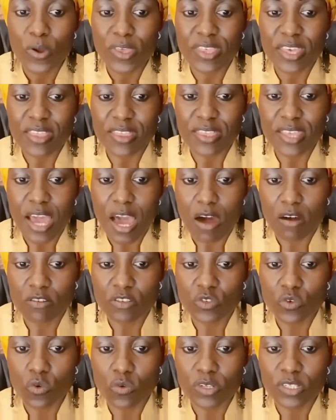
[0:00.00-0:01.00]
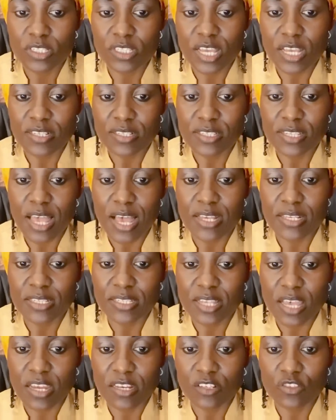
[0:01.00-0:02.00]
Within the household, tasks are
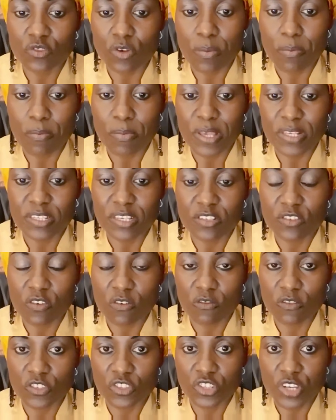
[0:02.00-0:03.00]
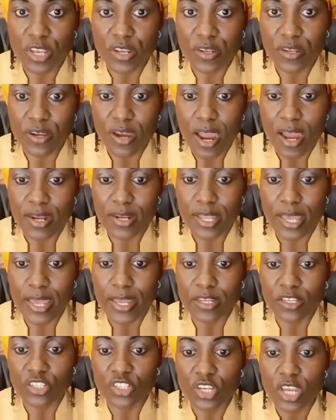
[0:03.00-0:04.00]
assigned to a basis of gender and
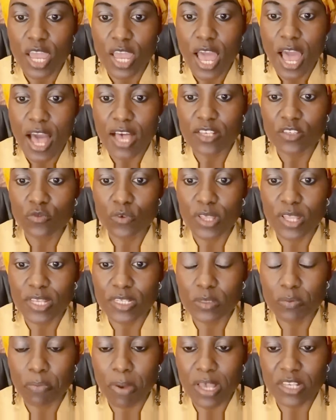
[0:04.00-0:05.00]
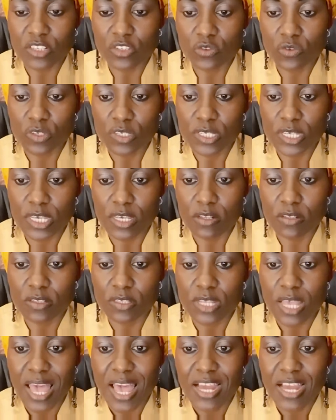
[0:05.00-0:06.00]
age, as well as personal skills.
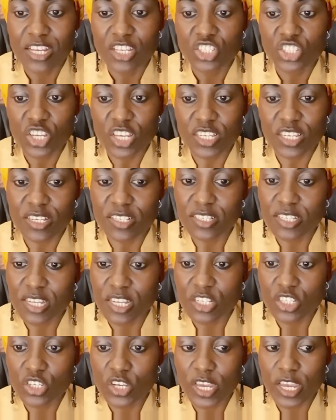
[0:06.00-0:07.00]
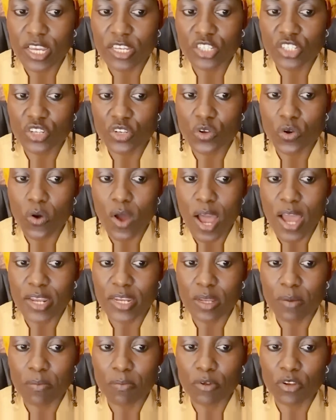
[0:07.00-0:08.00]
Changes in educational
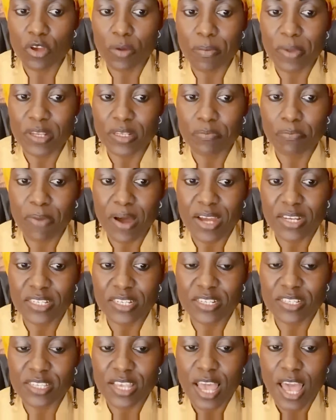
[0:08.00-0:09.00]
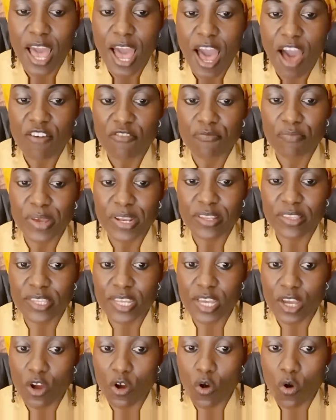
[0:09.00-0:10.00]
and employment patterns have
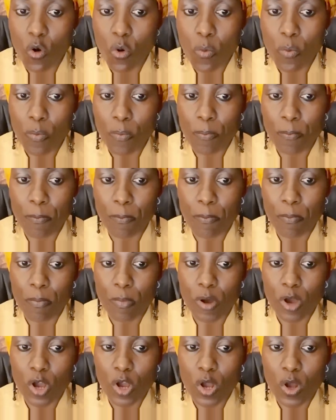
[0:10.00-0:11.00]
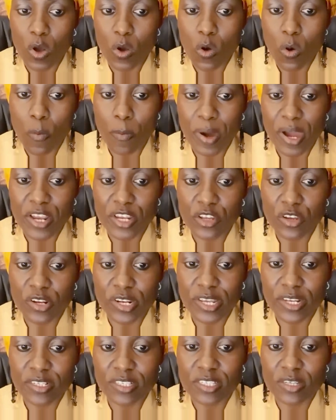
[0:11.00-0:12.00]
made the comp-
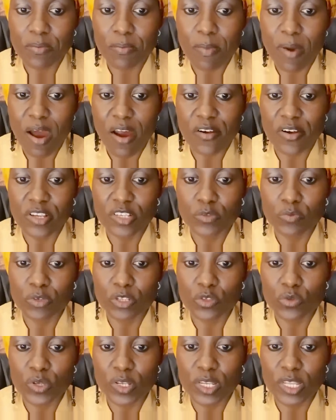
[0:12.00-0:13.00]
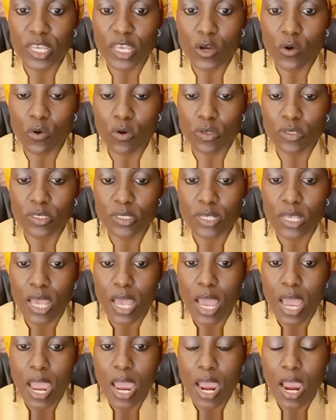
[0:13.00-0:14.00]
companionate marriage between equals
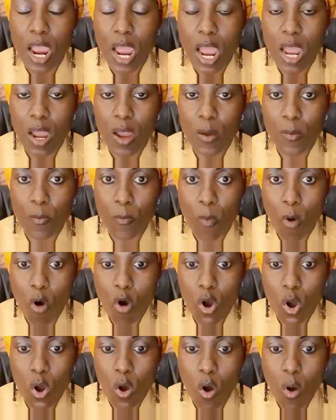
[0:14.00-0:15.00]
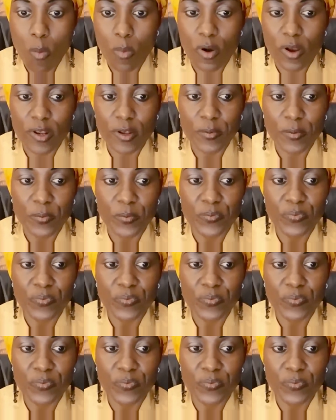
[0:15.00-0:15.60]
more common.